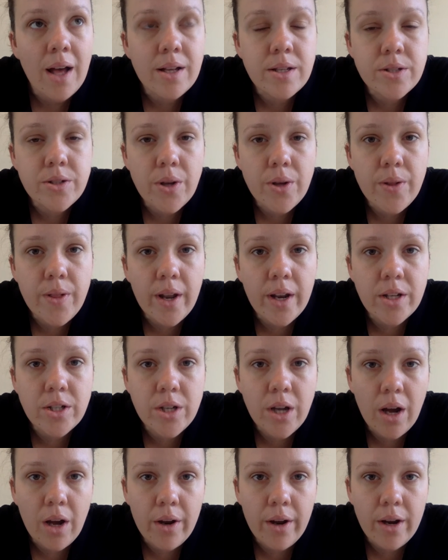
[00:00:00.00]
so that a
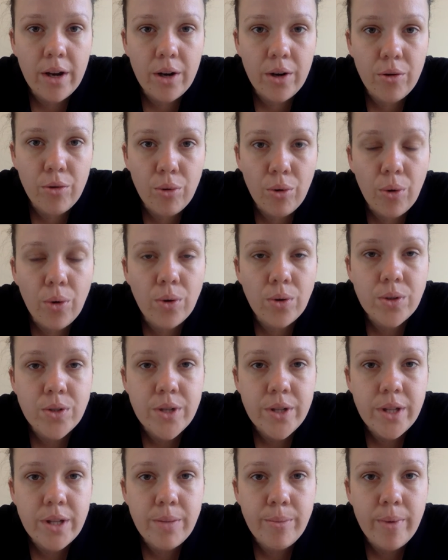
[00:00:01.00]
child can crawl
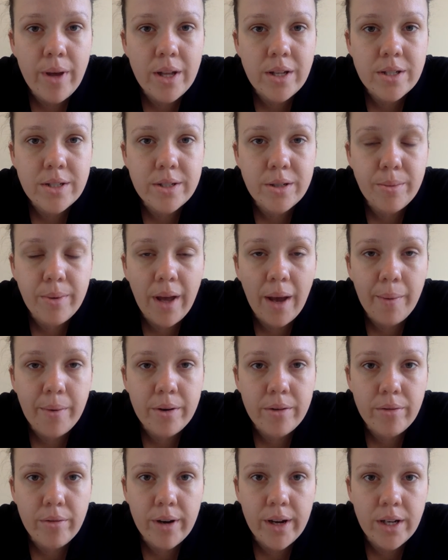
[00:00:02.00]
to them and still be able
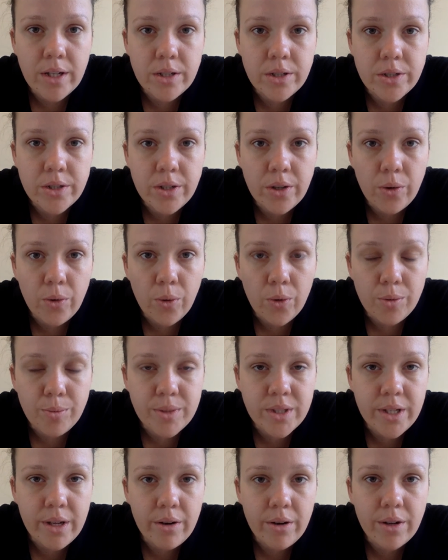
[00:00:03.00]
to reach all the
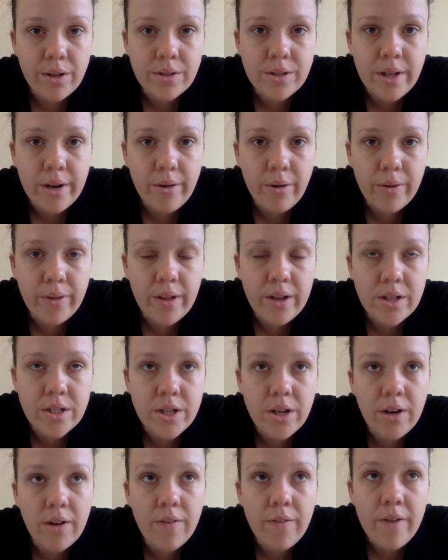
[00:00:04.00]
materials that are on that
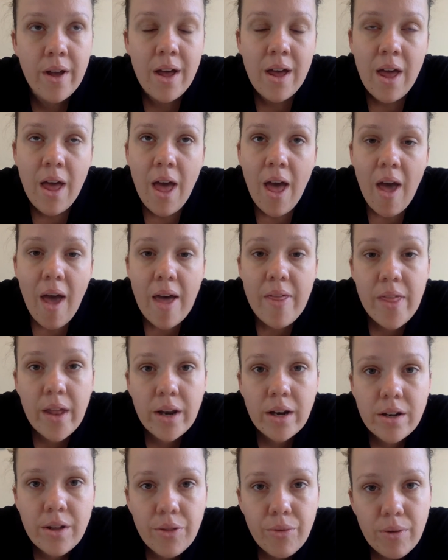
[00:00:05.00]
shelf. And
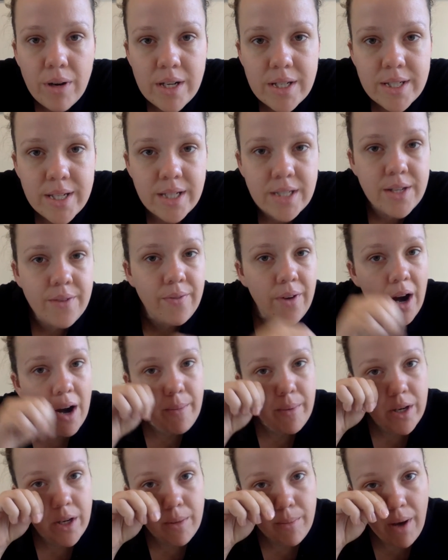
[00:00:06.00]
then in a 3 to 6
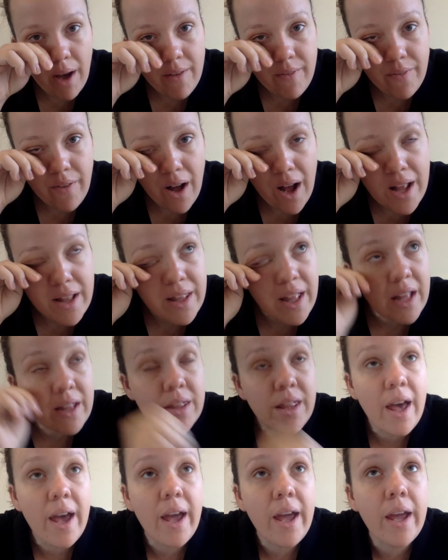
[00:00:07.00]
environment, you might find that
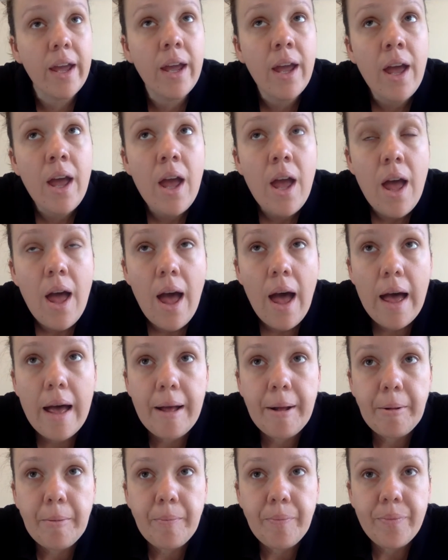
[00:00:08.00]
they
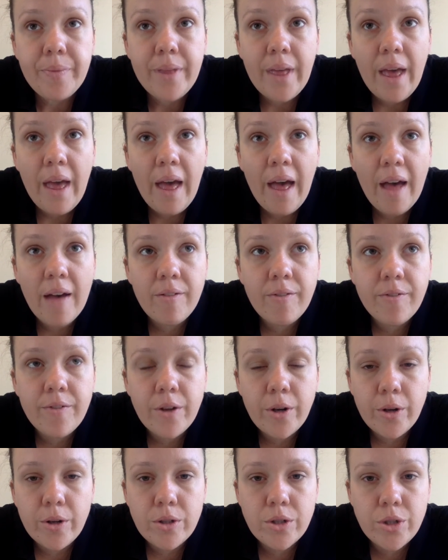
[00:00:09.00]
have,
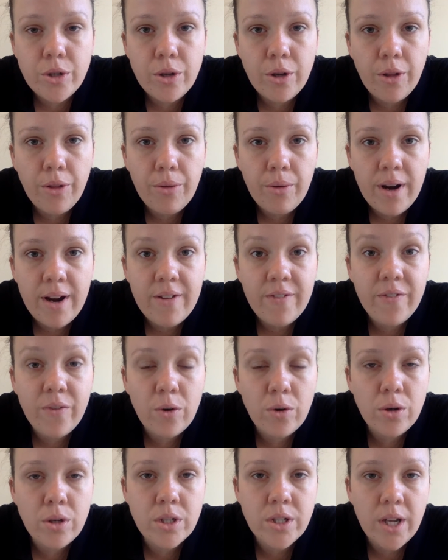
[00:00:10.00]
2, 3,
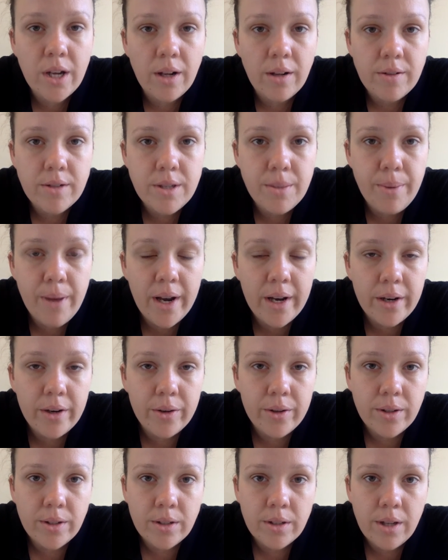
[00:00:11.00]
4 shelves, depending
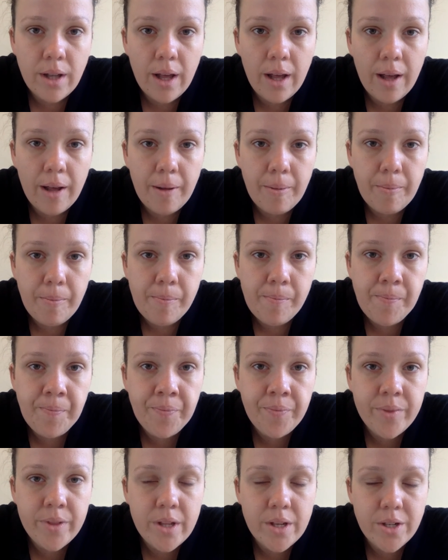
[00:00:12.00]
on
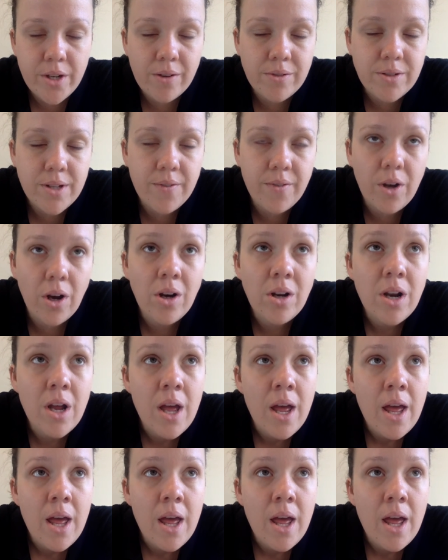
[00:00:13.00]
the shelves they've got.